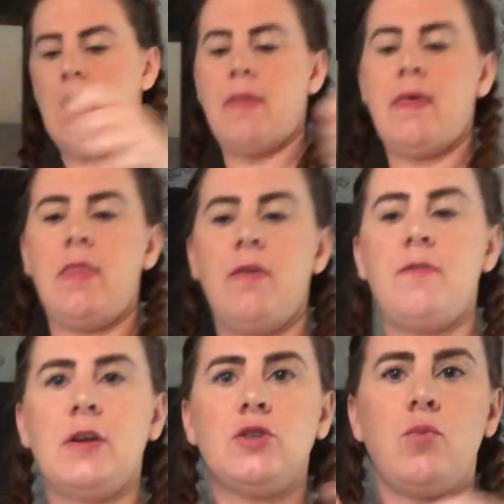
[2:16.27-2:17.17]
And then the
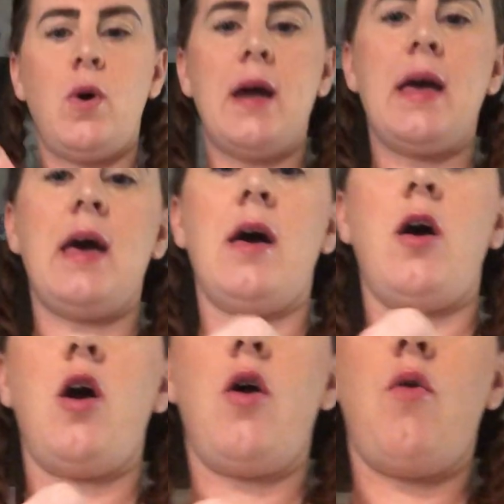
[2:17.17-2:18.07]
fishing wire
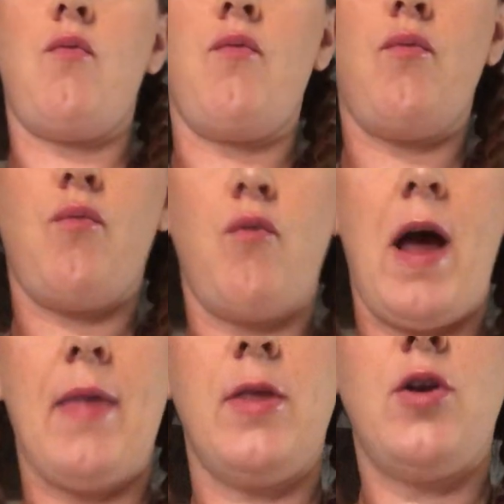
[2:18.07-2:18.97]

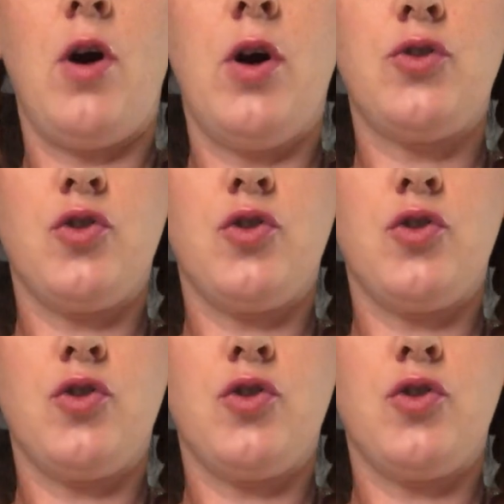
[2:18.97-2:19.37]
round the knot,